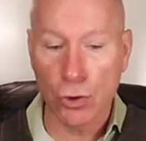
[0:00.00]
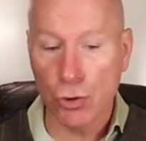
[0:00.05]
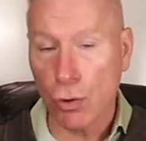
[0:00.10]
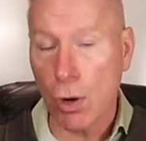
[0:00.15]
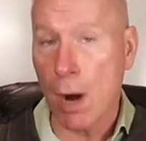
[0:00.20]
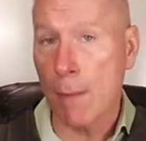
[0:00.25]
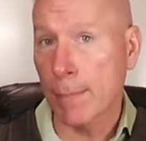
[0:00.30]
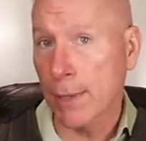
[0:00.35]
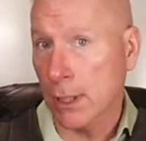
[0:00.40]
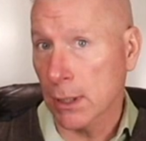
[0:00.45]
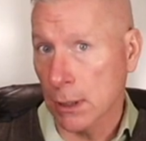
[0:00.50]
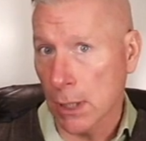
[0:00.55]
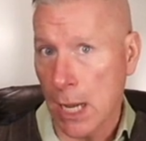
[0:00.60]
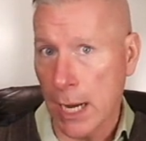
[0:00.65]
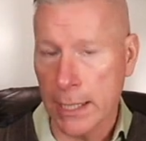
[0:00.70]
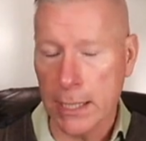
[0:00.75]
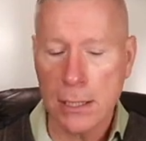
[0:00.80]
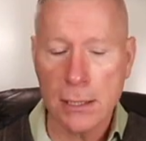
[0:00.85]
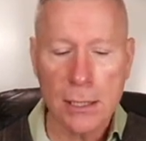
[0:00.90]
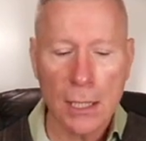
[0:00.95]
tropic
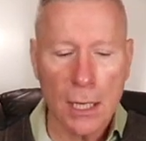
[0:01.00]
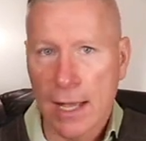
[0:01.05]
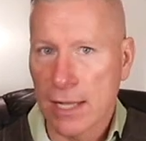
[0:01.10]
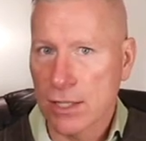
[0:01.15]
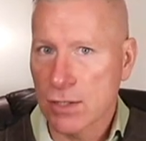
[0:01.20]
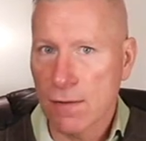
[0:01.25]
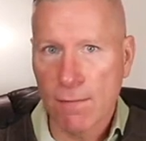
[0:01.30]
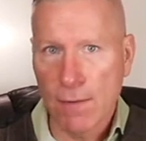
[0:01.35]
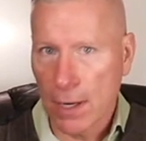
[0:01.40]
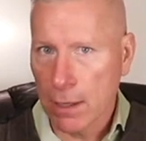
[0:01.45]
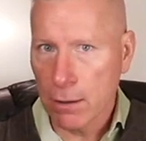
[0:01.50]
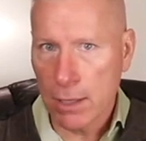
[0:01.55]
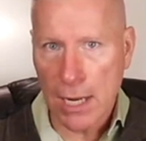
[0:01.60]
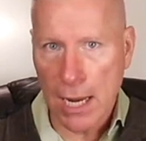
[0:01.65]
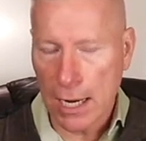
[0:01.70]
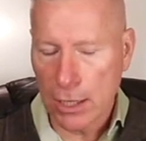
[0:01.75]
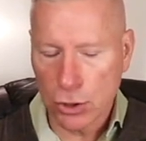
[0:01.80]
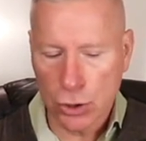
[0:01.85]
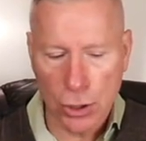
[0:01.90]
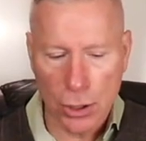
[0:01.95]
light. That's a
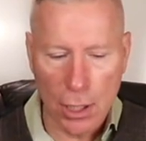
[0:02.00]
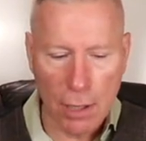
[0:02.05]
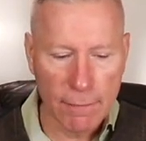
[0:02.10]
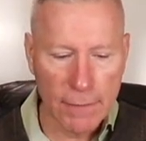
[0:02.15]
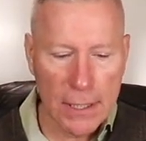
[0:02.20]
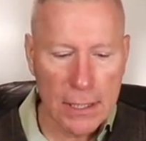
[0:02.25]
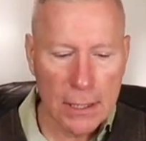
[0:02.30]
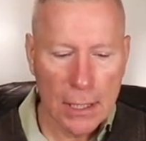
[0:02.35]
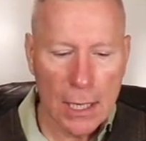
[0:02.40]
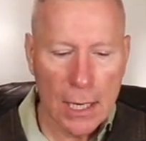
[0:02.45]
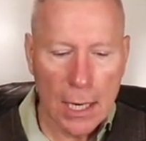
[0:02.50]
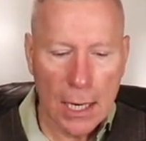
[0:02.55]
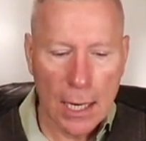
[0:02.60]
variation of it.